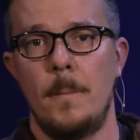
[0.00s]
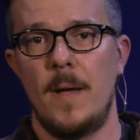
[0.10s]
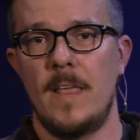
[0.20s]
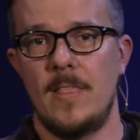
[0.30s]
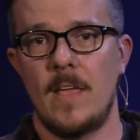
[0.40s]

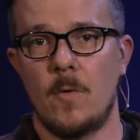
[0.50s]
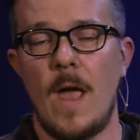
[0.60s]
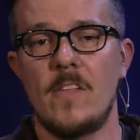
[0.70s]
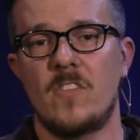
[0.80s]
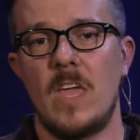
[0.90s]
but in the
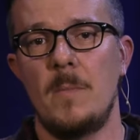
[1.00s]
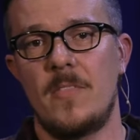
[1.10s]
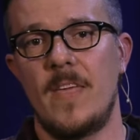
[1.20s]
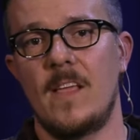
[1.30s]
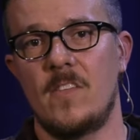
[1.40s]
grand scheme
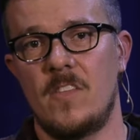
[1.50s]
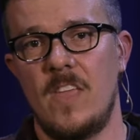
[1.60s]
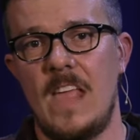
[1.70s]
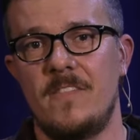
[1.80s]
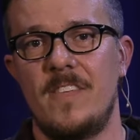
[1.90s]
of things, it's
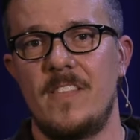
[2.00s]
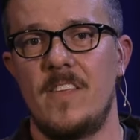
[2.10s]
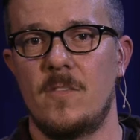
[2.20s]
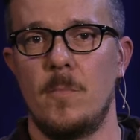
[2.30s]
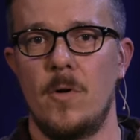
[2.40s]

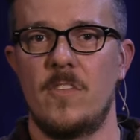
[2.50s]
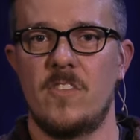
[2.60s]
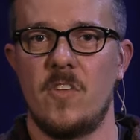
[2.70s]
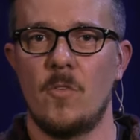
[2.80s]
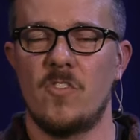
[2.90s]
infinitesimal. It's
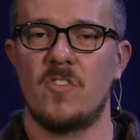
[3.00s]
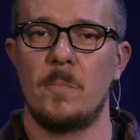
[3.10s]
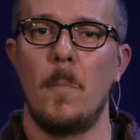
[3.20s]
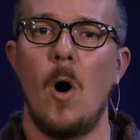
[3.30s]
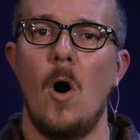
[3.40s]
so
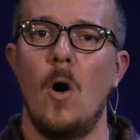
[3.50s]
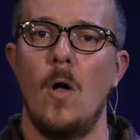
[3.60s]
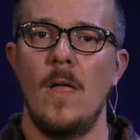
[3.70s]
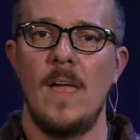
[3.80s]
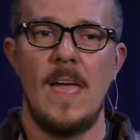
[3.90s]

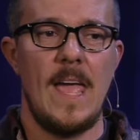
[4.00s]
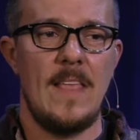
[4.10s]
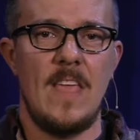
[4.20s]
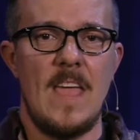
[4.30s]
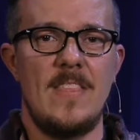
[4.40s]
small
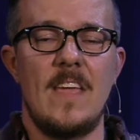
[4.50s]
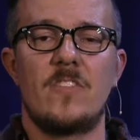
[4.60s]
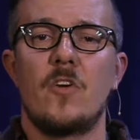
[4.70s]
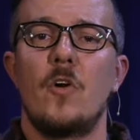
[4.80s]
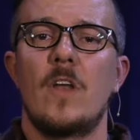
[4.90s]
in, in the
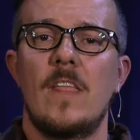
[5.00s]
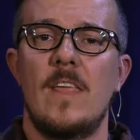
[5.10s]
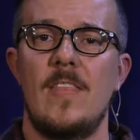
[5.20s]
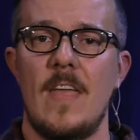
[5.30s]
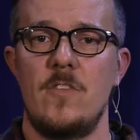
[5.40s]

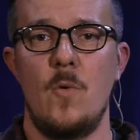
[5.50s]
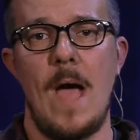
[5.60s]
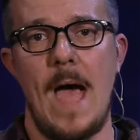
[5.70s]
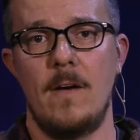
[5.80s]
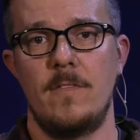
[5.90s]
eternity that you
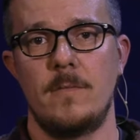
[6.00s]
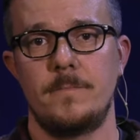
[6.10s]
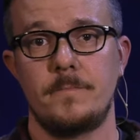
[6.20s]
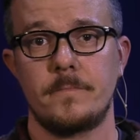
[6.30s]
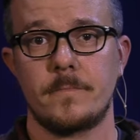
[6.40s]
have.
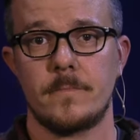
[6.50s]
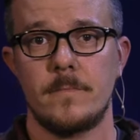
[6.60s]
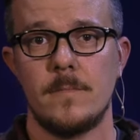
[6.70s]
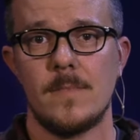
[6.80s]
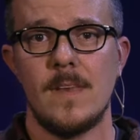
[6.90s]

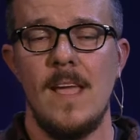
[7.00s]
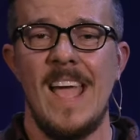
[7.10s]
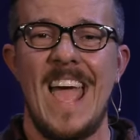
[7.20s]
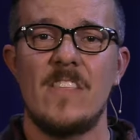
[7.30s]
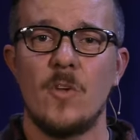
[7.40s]

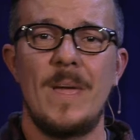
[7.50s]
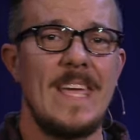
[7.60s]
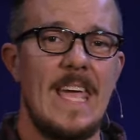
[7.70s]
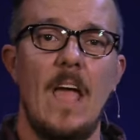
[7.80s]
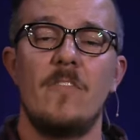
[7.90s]
And so
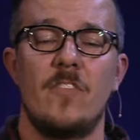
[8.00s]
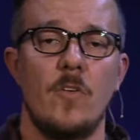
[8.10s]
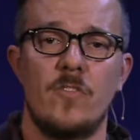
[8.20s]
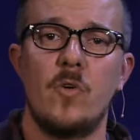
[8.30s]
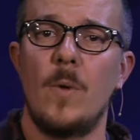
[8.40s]
he gives
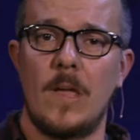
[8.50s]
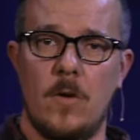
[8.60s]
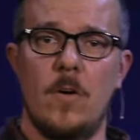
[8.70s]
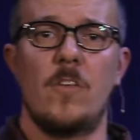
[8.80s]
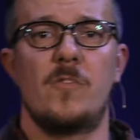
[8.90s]
those two
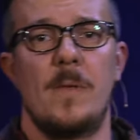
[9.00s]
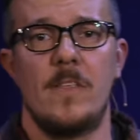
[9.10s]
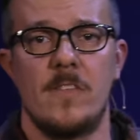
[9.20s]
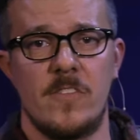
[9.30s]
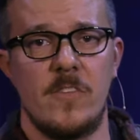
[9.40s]

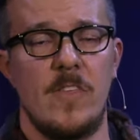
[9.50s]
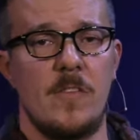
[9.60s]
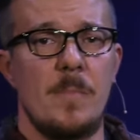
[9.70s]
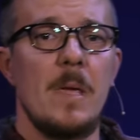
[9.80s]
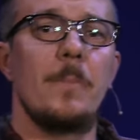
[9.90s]
encouragements to
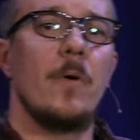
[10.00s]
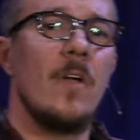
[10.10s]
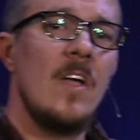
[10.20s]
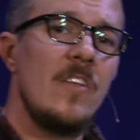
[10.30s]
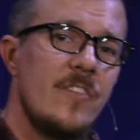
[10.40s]
these
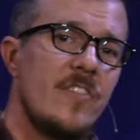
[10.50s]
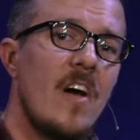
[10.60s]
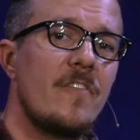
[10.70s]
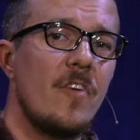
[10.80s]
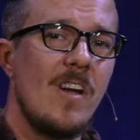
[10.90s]
people
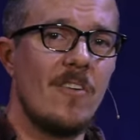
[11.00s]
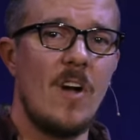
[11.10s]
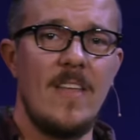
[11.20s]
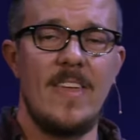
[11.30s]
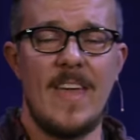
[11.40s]
suffering
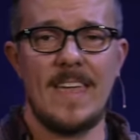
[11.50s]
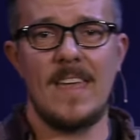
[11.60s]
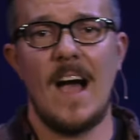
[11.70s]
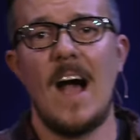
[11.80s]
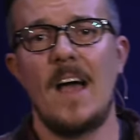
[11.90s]
greatly that
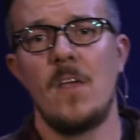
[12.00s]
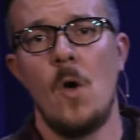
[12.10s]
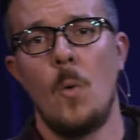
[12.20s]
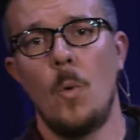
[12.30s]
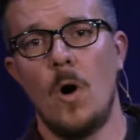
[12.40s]
God
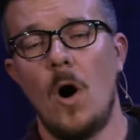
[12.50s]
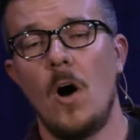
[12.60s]
will